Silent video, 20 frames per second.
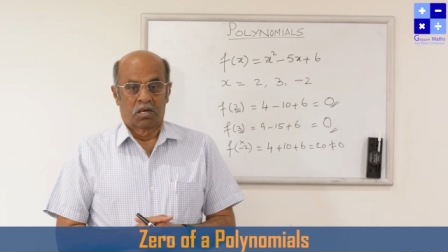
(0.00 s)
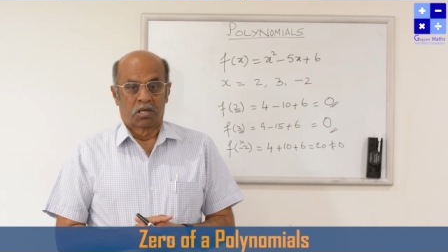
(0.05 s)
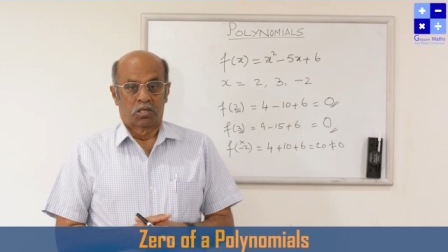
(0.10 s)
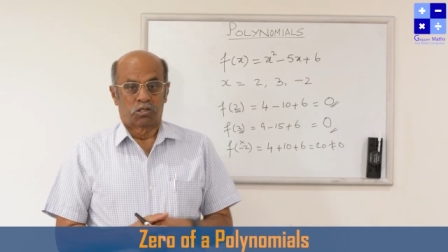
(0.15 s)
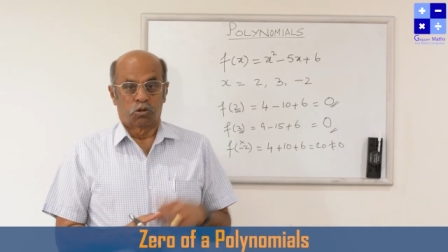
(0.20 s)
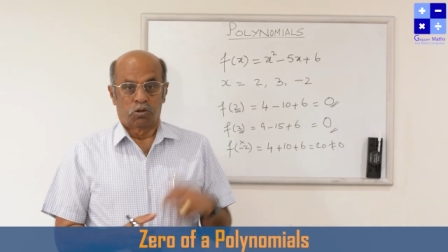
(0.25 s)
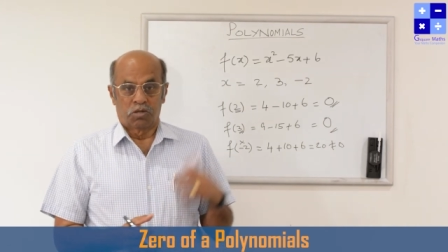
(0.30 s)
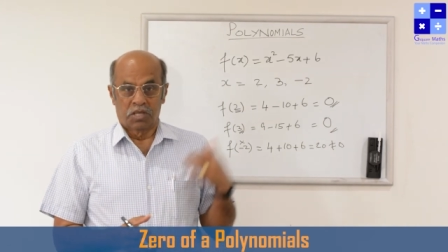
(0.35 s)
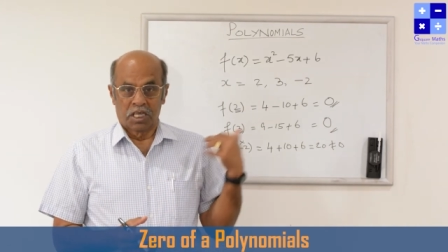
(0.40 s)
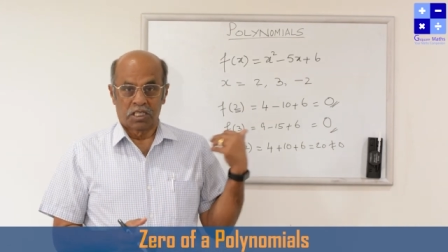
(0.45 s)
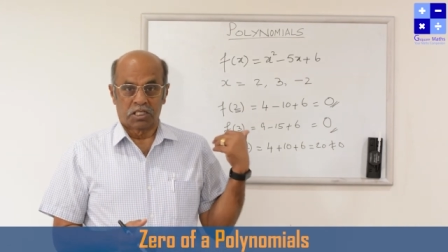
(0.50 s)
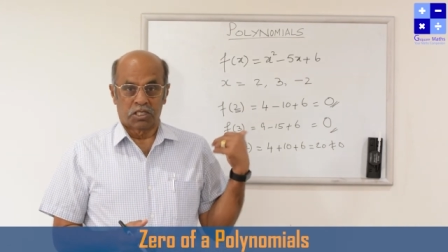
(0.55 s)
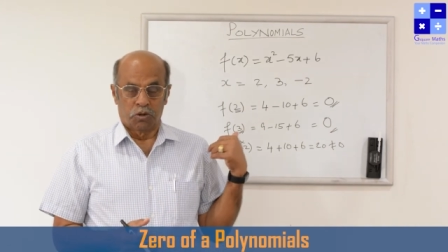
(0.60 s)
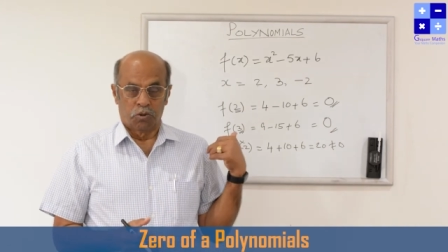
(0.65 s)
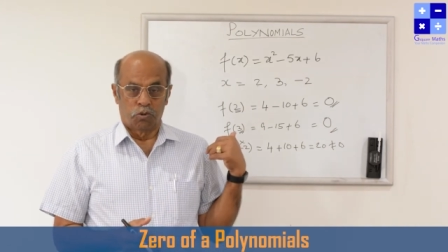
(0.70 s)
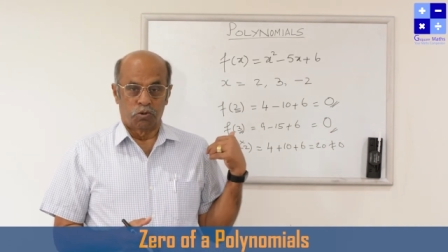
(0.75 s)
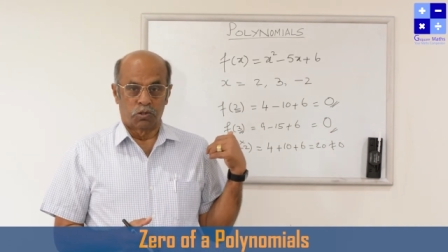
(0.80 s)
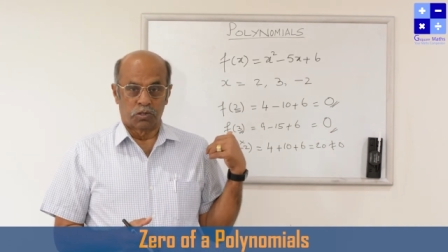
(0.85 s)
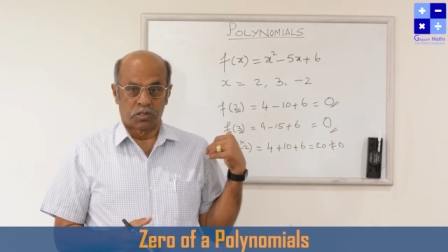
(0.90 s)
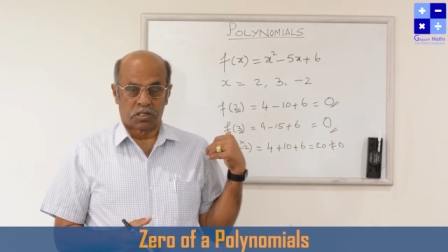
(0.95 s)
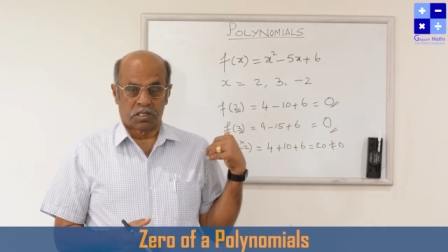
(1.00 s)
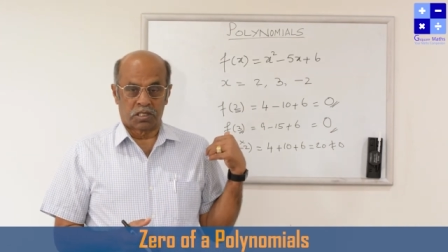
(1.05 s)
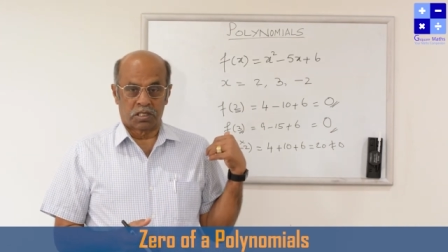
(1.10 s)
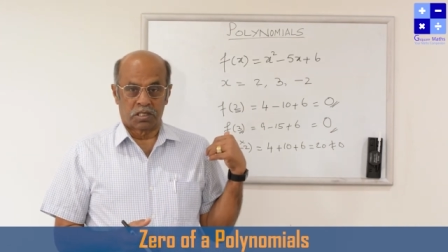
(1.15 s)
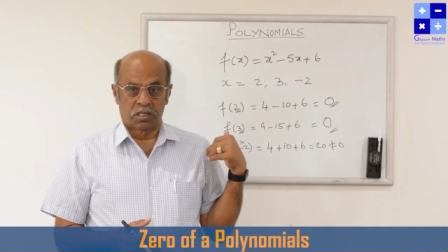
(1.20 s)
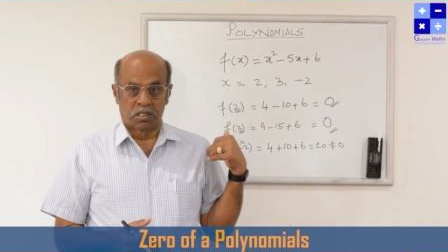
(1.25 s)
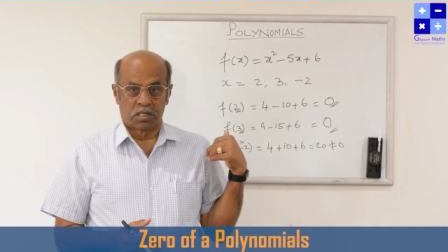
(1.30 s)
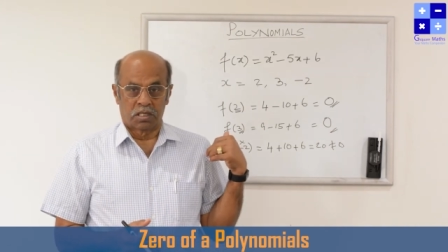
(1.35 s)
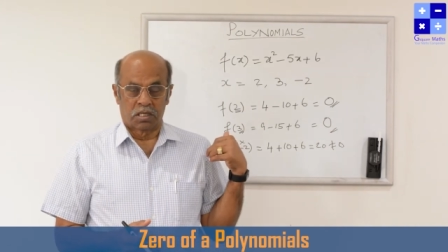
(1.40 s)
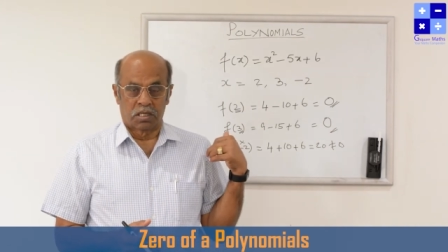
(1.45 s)
So this
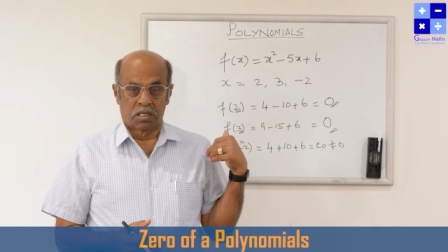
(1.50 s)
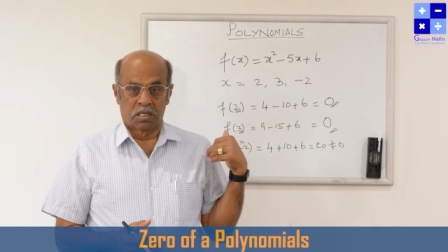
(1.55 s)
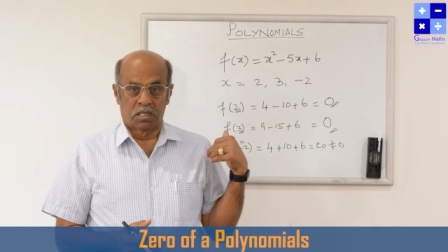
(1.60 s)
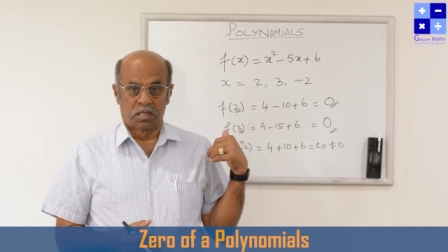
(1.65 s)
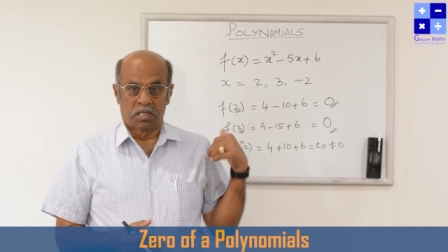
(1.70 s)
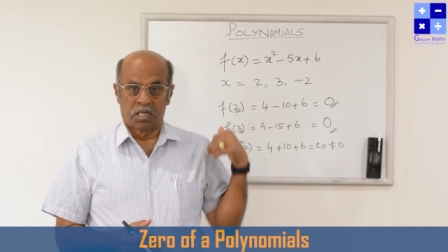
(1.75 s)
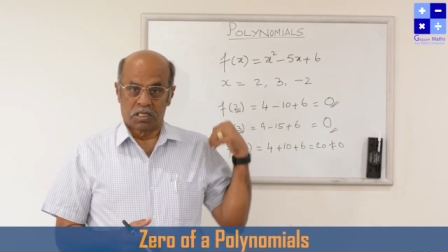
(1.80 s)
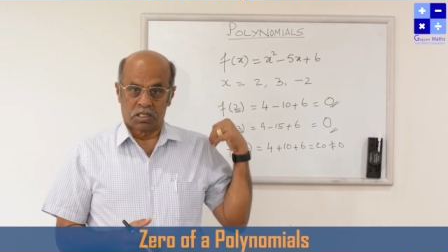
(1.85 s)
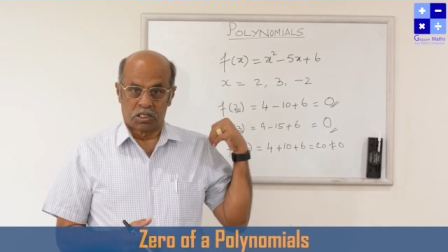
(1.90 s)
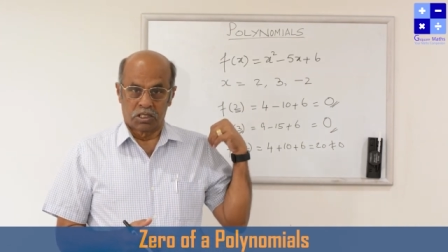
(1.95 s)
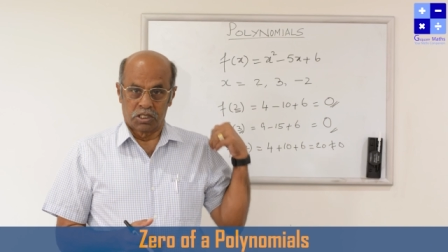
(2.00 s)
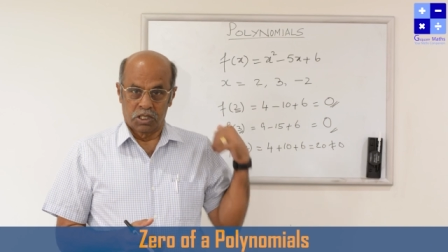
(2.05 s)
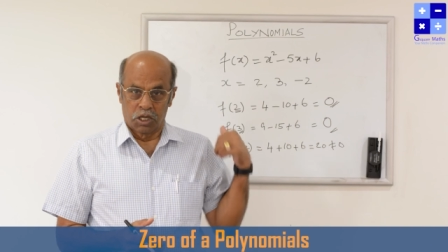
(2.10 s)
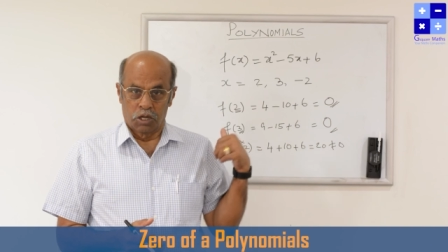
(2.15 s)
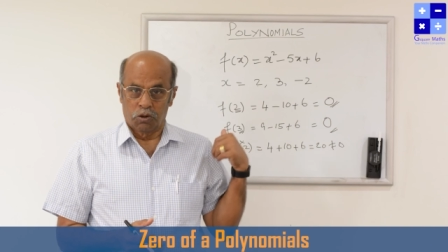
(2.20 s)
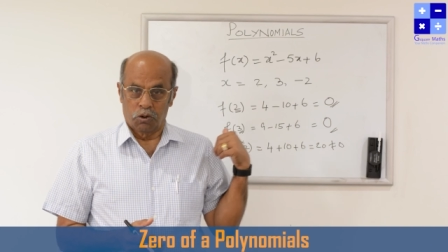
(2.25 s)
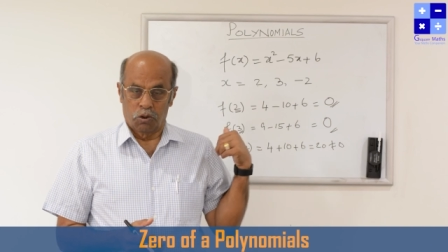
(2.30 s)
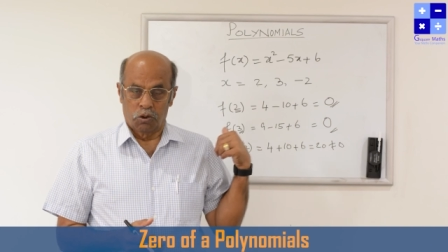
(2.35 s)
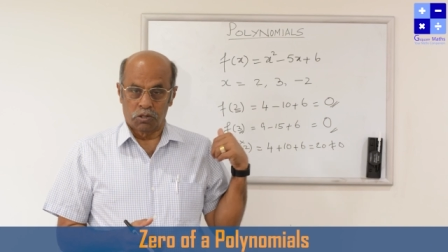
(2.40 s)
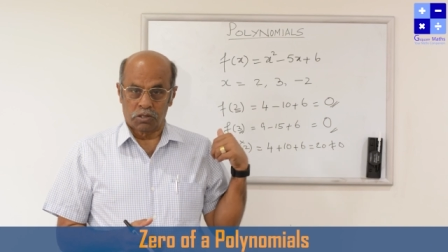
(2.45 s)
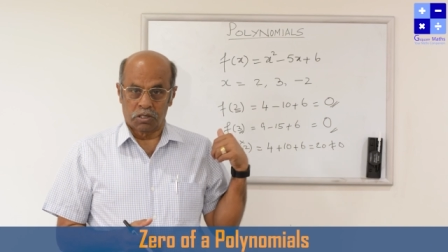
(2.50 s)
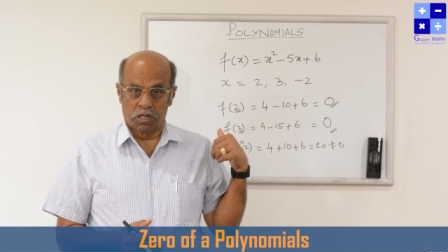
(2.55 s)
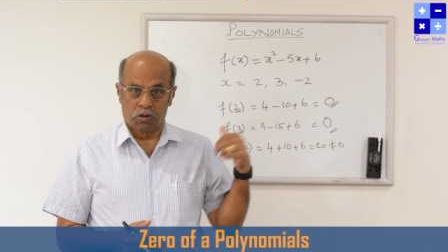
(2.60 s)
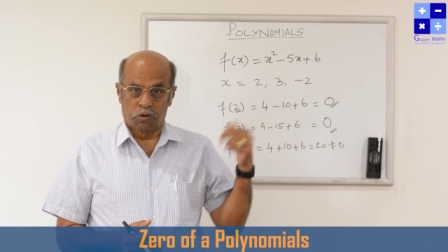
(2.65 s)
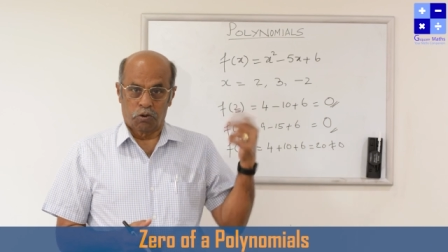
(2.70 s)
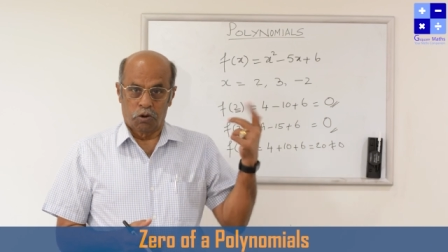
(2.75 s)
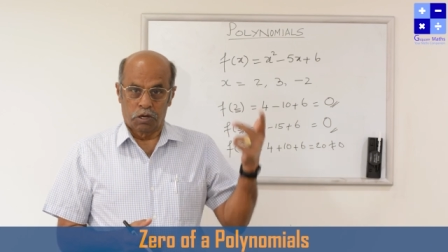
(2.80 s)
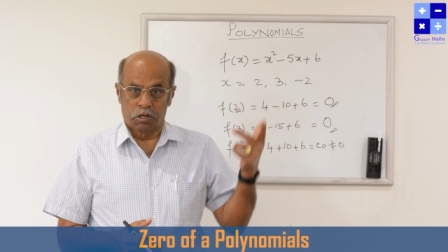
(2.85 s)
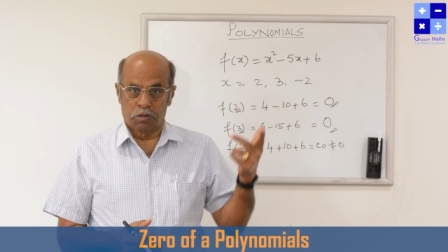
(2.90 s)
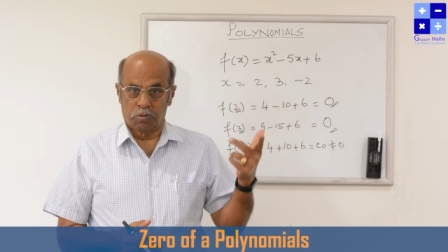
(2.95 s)
roots, this zeros are going